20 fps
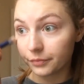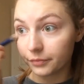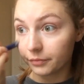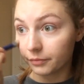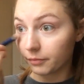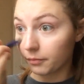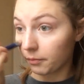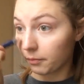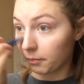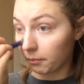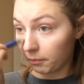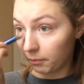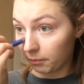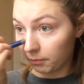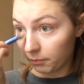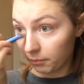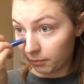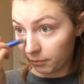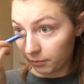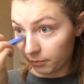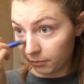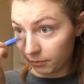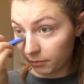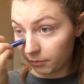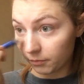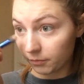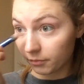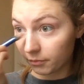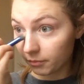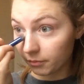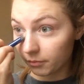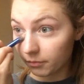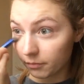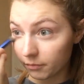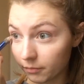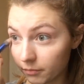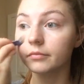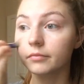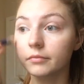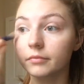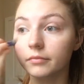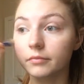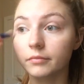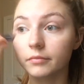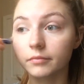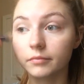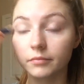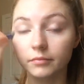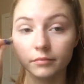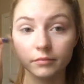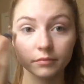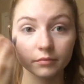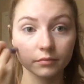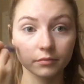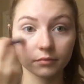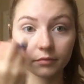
(silence)